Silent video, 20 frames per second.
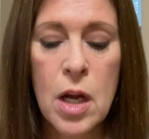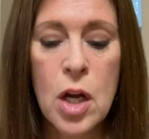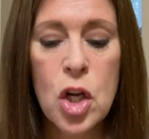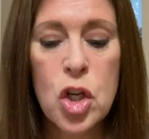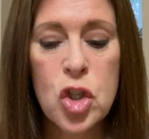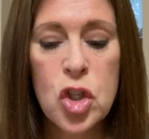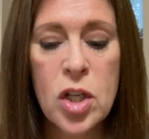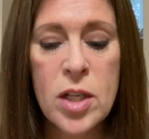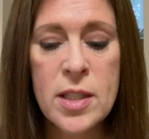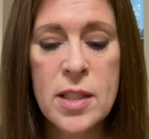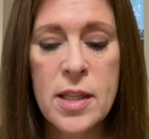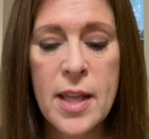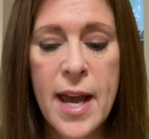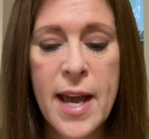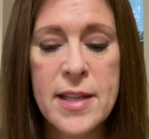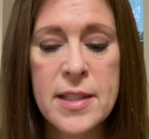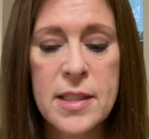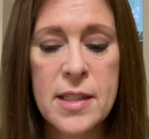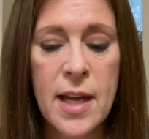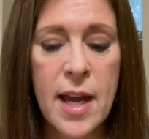Just
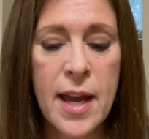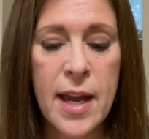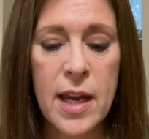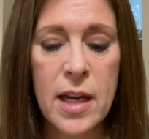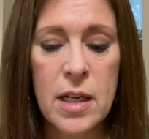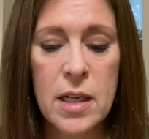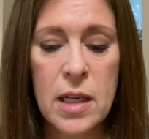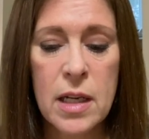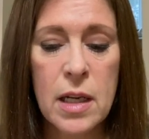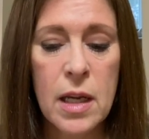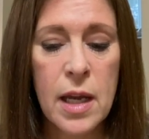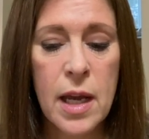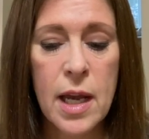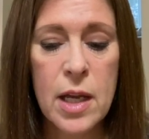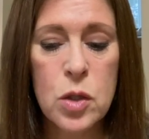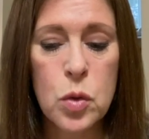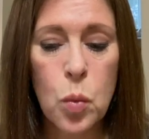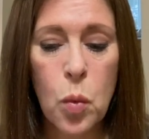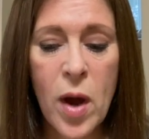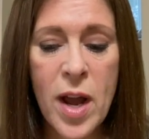last night,
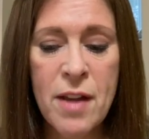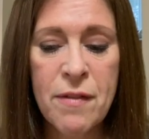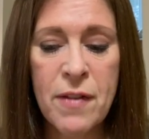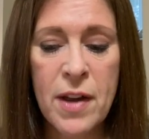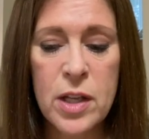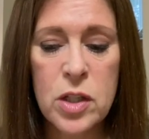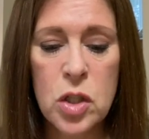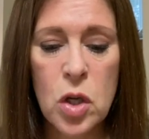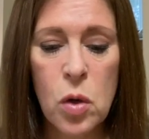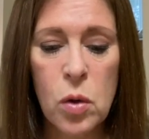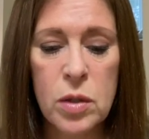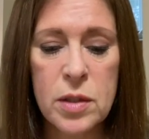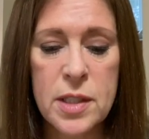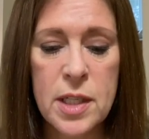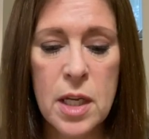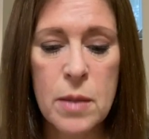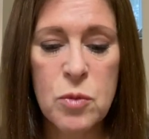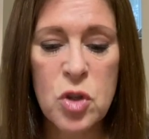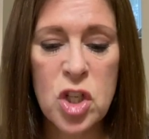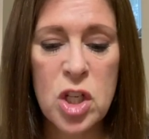his wife had told
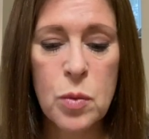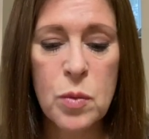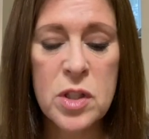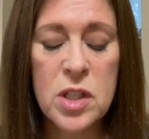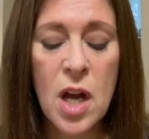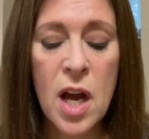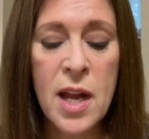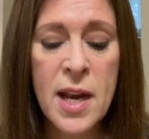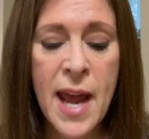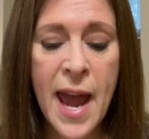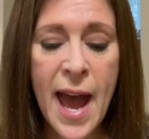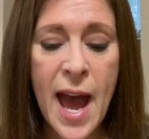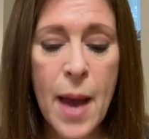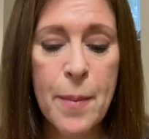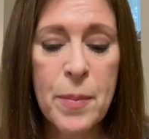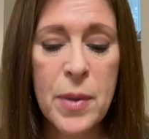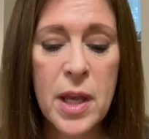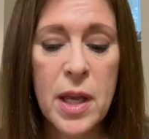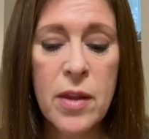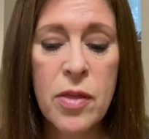him she was
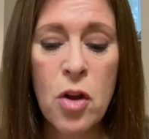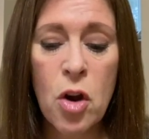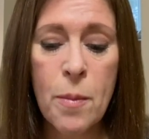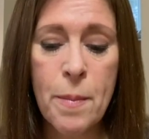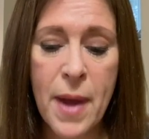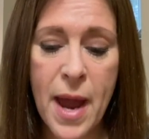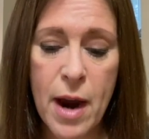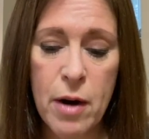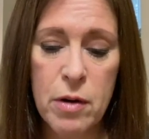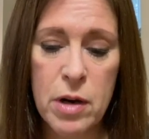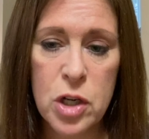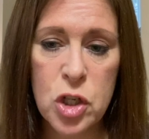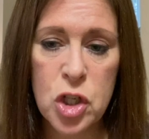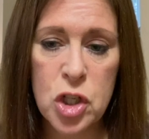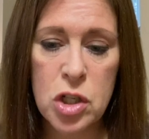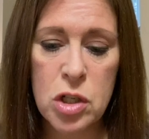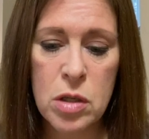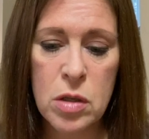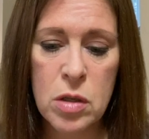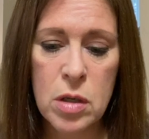unhappy in their
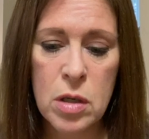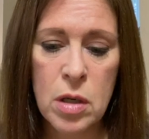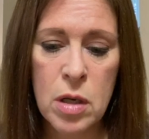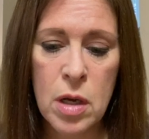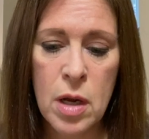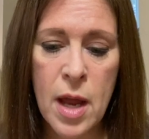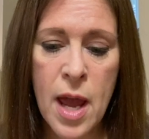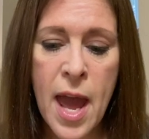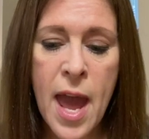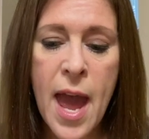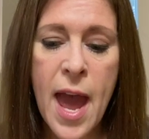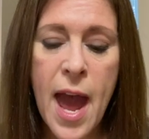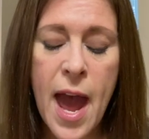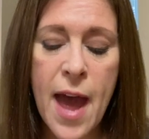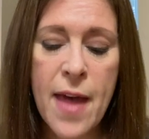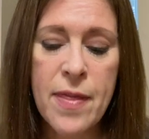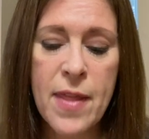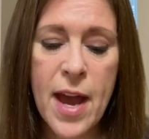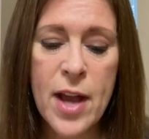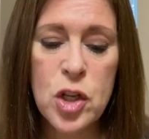marriage
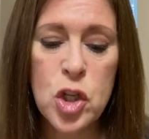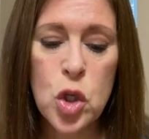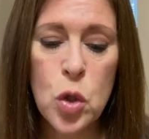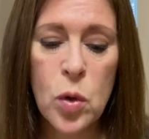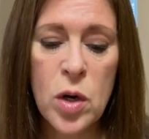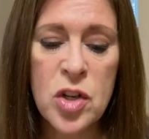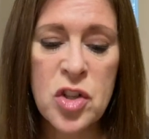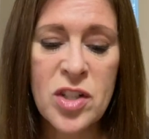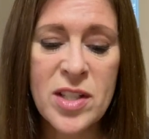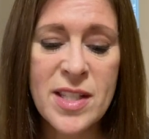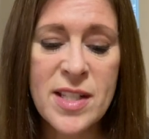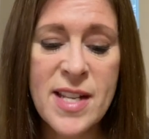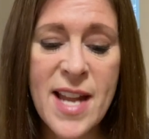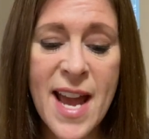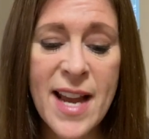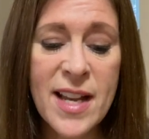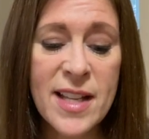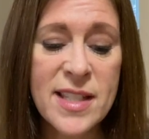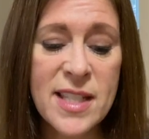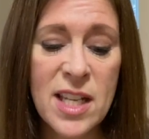and that George's
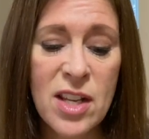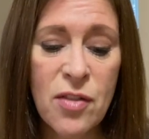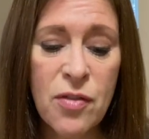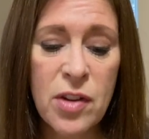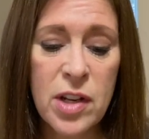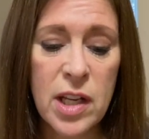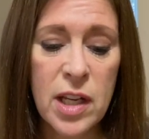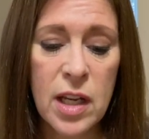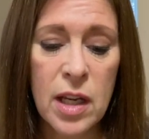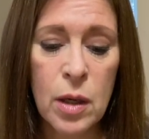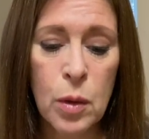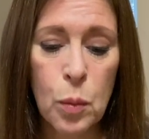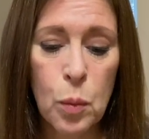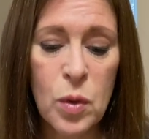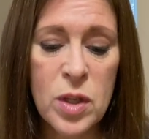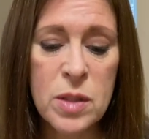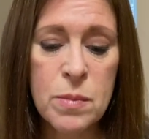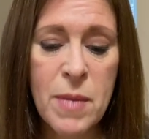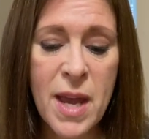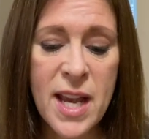negativity
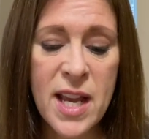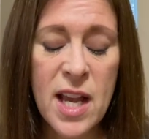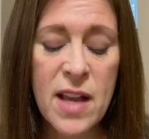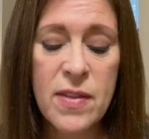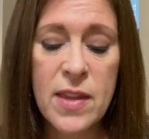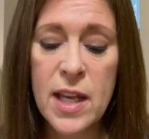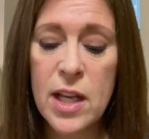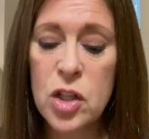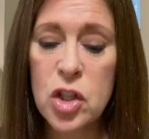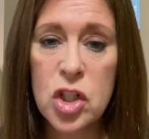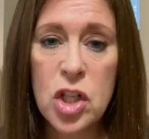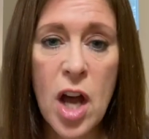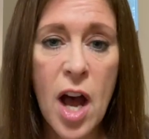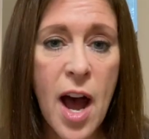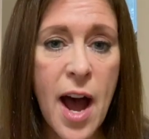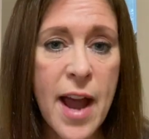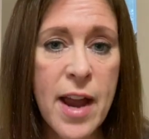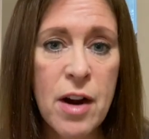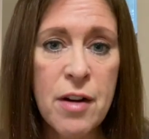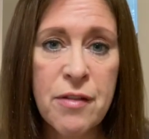was making the
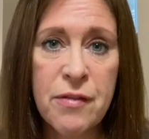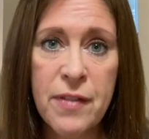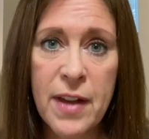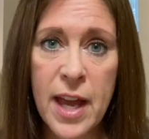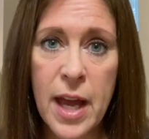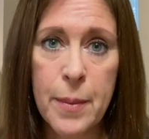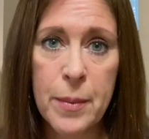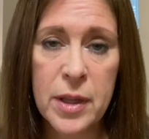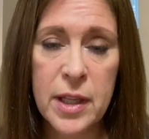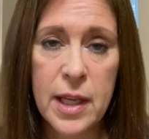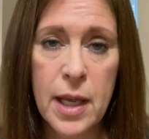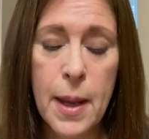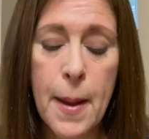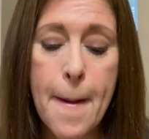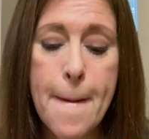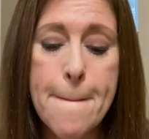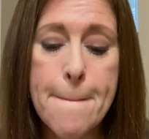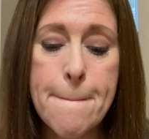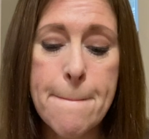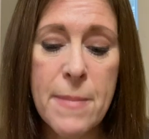entire
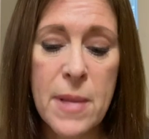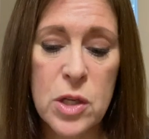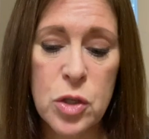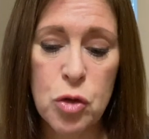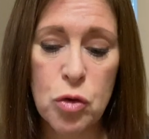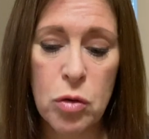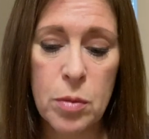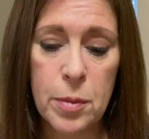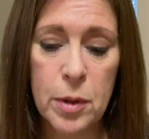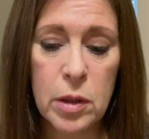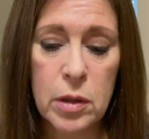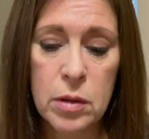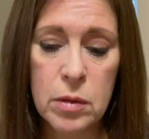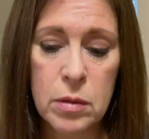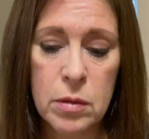family miserable.